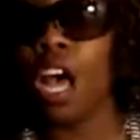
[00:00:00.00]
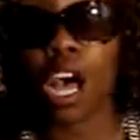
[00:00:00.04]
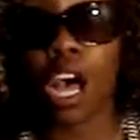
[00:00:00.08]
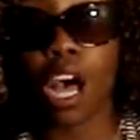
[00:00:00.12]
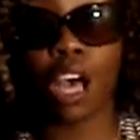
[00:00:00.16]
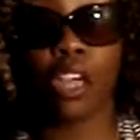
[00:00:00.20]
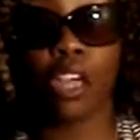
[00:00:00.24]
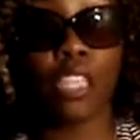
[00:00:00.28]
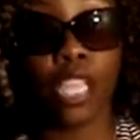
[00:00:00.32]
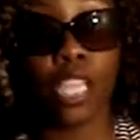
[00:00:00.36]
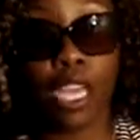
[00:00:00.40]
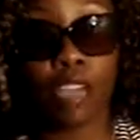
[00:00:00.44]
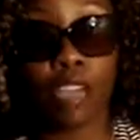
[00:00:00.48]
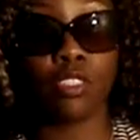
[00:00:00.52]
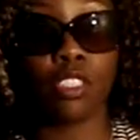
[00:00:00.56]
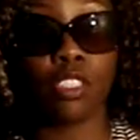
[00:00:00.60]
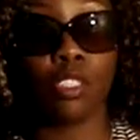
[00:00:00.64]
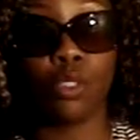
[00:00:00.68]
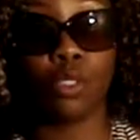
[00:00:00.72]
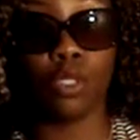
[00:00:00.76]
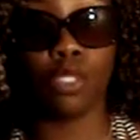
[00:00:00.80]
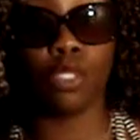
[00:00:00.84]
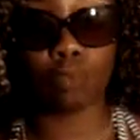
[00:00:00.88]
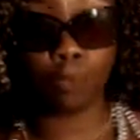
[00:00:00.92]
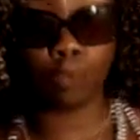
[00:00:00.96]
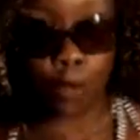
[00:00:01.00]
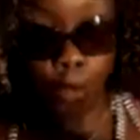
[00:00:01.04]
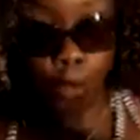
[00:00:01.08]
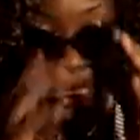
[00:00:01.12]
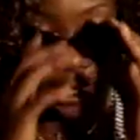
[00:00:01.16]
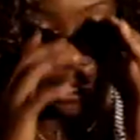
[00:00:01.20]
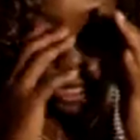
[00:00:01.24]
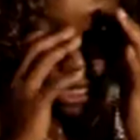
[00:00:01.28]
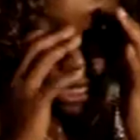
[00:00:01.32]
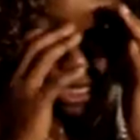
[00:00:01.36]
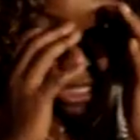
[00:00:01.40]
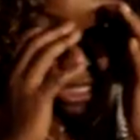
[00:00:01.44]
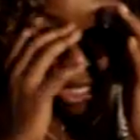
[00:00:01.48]
All you have to do is
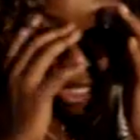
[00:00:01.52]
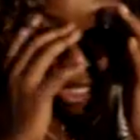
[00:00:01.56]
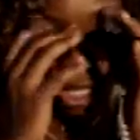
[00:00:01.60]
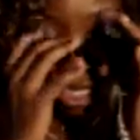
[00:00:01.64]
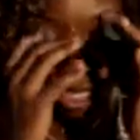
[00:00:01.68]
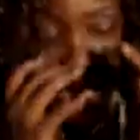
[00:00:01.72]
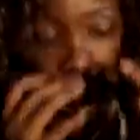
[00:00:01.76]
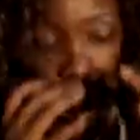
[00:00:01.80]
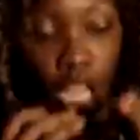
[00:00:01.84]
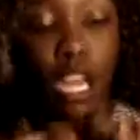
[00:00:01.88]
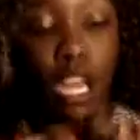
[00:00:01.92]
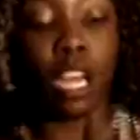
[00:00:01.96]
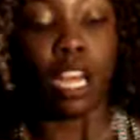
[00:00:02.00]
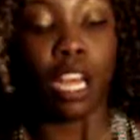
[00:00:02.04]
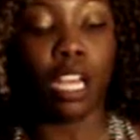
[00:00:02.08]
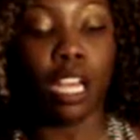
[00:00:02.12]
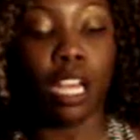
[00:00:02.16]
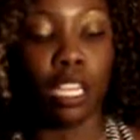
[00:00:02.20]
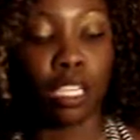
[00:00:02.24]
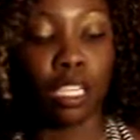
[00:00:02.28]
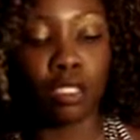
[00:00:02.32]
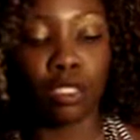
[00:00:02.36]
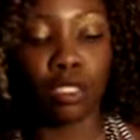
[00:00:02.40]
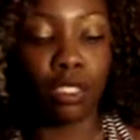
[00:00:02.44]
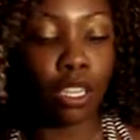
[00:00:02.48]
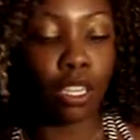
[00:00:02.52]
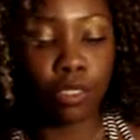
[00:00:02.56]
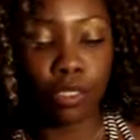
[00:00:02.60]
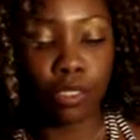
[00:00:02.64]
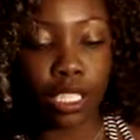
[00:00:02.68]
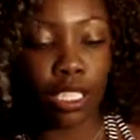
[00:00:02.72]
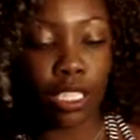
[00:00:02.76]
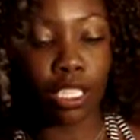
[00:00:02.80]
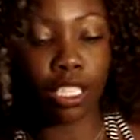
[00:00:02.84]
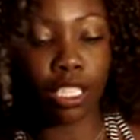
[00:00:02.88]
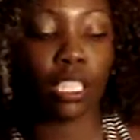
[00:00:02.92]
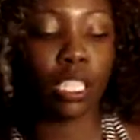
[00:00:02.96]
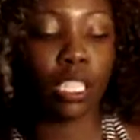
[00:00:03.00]
braid it. You don't
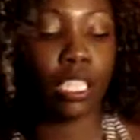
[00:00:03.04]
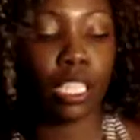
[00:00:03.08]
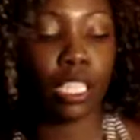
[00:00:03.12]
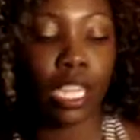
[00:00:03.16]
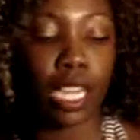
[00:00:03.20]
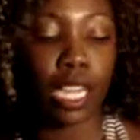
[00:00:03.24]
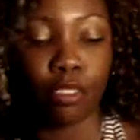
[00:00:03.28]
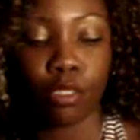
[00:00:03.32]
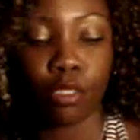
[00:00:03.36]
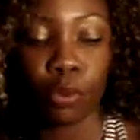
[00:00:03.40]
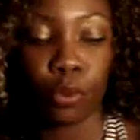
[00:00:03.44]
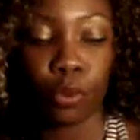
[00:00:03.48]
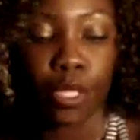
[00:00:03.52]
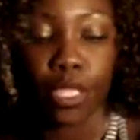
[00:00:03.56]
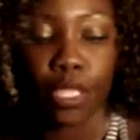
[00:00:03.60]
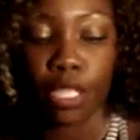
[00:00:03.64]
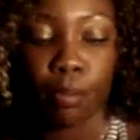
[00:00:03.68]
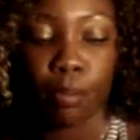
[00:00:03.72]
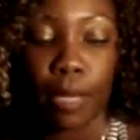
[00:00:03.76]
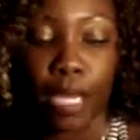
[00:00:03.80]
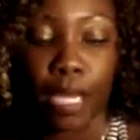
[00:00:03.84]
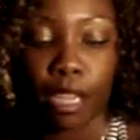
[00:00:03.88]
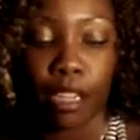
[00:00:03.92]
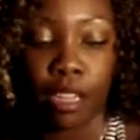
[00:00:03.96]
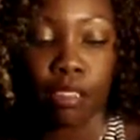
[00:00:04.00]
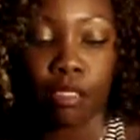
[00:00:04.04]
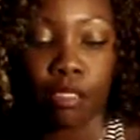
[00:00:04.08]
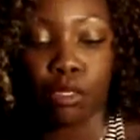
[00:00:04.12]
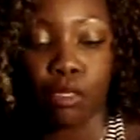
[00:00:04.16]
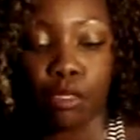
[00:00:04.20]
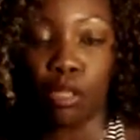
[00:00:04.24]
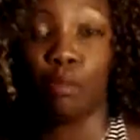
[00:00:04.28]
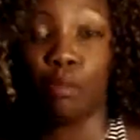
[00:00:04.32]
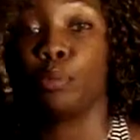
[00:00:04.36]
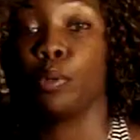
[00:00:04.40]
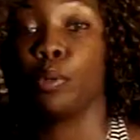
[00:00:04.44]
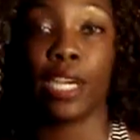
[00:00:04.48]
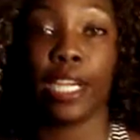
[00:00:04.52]
necessarily have to worry about
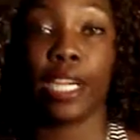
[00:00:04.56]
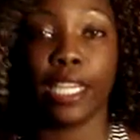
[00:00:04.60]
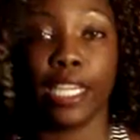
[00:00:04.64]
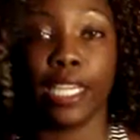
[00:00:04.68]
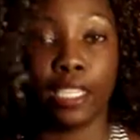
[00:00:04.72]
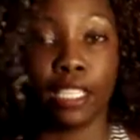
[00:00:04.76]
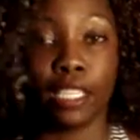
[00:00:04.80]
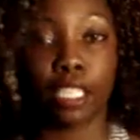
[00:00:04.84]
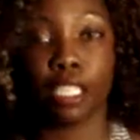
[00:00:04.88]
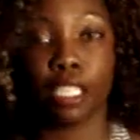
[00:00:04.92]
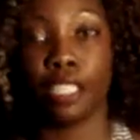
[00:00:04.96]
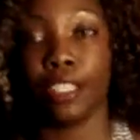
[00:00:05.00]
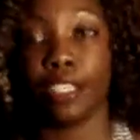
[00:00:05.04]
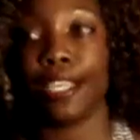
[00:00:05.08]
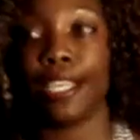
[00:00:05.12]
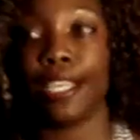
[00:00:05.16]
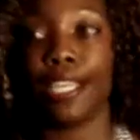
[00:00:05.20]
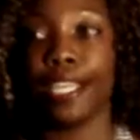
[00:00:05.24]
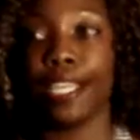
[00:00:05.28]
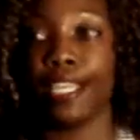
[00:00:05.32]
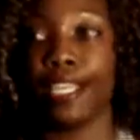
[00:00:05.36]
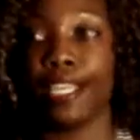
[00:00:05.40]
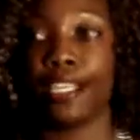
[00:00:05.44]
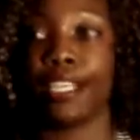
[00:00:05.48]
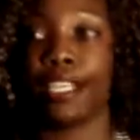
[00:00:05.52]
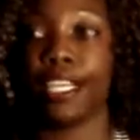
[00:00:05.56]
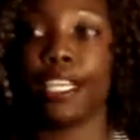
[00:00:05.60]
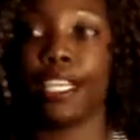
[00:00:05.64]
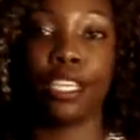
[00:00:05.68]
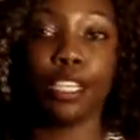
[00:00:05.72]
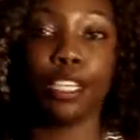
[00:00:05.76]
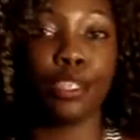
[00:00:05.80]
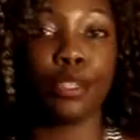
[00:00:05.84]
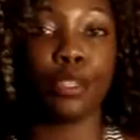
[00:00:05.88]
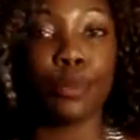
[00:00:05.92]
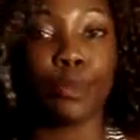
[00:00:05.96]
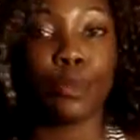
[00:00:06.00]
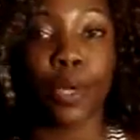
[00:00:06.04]
the braids in your head
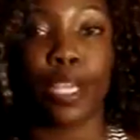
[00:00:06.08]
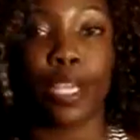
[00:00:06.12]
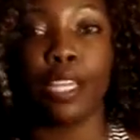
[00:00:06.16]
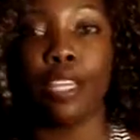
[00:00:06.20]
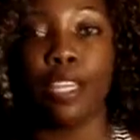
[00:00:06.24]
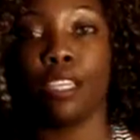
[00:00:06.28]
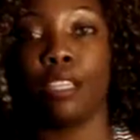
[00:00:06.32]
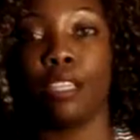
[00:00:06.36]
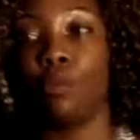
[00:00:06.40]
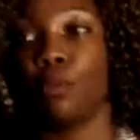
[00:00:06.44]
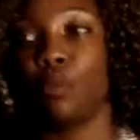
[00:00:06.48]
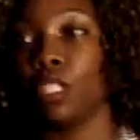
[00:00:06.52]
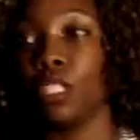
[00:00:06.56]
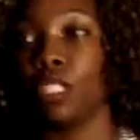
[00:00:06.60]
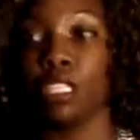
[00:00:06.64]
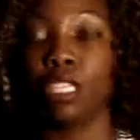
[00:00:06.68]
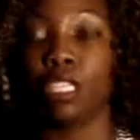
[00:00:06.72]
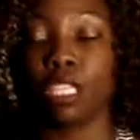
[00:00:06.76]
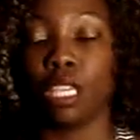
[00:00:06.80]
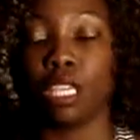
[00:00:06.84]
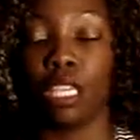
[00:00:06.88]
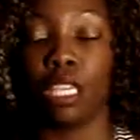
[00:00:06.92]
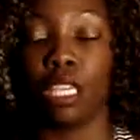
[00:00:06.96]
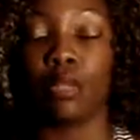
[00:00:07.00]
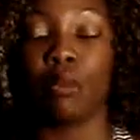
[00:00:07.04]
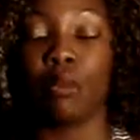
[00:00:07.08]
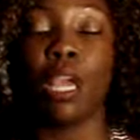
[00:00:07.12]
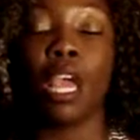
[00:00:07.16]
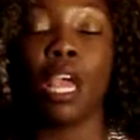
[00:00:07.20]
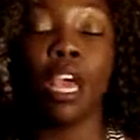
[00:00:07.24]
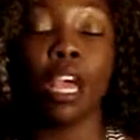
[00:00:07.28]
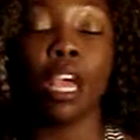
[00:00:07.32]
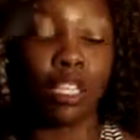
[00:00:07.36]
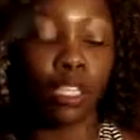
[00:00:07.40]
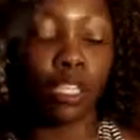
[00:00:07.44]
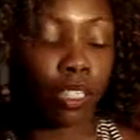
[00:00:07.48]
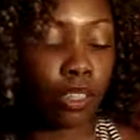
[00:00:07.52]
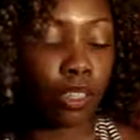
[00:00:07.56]
getting in your way when you sleep.
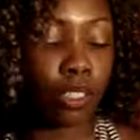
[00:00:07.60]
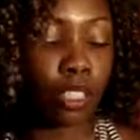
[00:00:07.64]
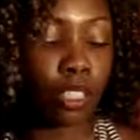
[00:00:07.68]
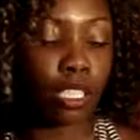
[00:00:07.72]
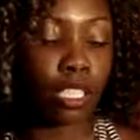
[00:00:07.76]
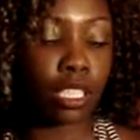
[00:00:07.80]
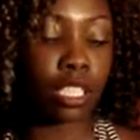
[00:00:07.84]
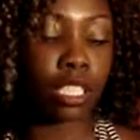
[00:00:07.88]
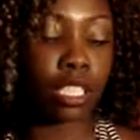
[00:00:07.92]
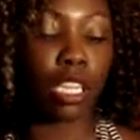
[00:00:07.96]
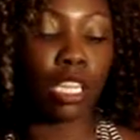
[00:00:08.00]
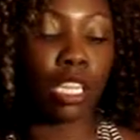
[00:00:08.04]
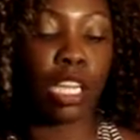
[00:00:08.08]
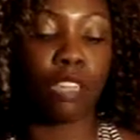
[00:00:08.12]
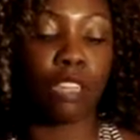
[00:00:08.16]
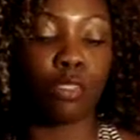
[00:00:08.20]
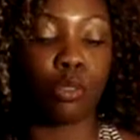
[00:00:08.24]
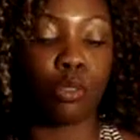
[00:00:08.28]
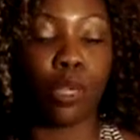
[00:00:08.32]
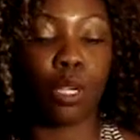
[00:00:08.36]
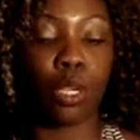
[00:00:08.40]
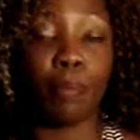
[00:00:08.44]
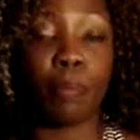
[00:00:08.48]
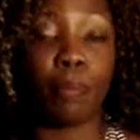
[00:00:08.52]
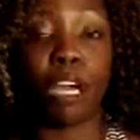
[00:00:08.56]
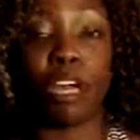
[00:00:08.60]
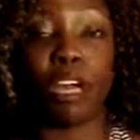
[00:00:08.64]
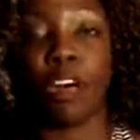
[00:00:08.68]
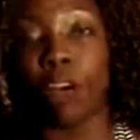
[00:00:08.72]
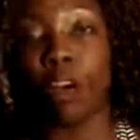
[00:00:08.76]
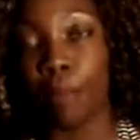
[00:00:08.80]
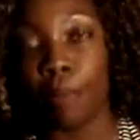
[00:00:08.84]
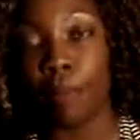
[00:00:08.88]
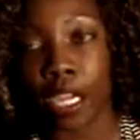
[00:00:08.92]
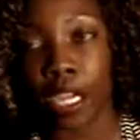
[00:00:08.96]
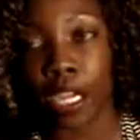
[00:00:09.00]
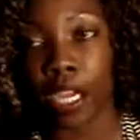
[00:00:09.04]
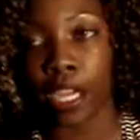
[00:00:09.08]
You don't necessarily have to worry about,
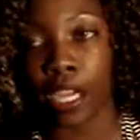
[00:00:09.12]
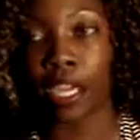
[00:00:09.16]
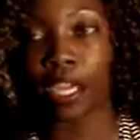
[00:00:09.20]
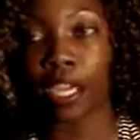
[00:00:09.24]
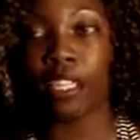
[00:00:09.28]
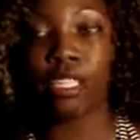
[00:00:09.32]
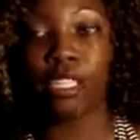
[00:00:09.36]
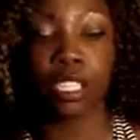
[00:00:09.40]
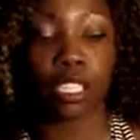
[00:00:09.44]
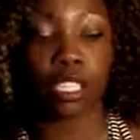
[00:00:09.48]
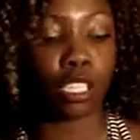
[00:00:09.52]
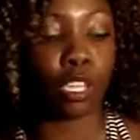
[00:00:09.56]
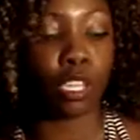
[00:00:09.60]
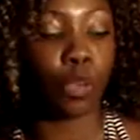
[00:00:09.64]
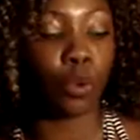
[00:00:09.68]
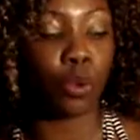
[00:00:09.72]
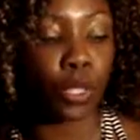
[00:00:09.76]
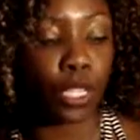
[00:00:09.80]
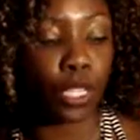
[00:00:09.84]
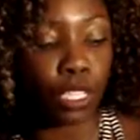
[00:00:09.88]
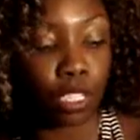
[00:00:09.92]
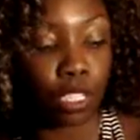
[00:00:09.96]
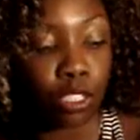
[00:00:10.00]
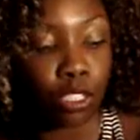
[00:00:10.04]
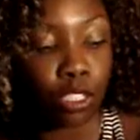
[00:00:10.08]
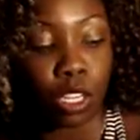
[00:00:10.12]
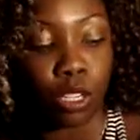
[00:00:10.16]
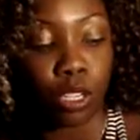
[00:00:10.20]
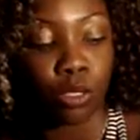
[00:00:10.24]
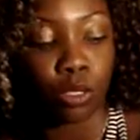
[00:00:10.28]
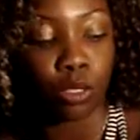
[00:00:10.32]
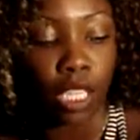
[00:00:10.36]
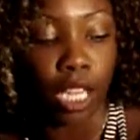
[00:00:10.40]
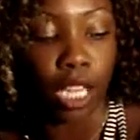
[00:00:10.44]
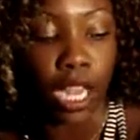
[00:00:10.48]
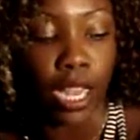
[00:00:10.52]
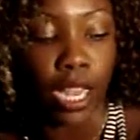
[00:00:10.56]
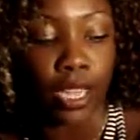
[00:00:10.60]
oh my God, the sew-ins are so
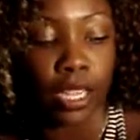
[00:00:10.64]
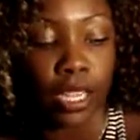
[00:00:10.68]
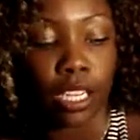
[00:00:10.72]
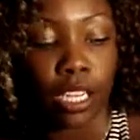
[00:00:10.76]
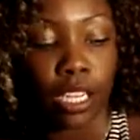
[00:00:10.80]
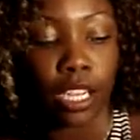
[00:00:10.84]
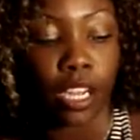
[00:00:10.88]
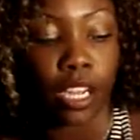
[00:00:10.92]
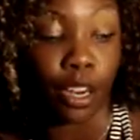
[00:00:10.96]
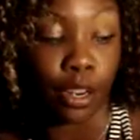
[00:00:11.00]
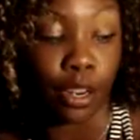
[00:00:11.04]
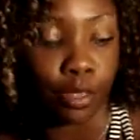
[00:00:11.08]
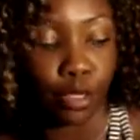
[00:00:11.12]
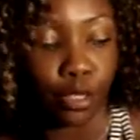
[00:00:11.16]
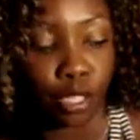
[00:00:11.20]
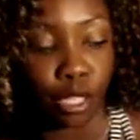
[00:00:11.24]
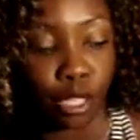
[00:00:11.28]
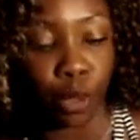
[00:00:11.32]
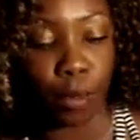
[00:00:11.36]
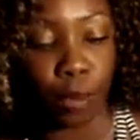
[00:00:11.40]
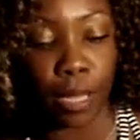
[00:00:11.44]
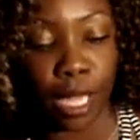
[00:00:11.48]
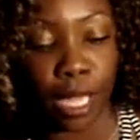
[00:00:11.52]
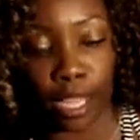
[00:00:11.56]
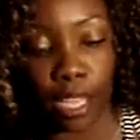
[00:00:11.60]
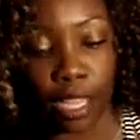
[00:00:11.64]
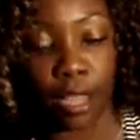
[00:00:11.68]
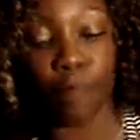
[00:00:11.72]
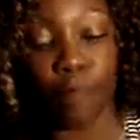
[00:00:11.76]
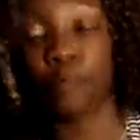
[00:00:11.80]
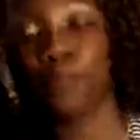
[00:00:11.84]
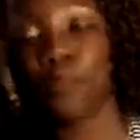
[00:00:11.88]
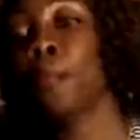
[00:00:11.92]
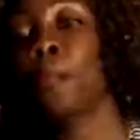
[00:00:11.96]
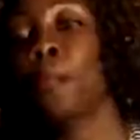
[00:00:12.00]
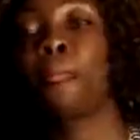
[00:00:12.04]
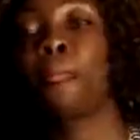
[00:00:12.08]
tight, it hurts so bad.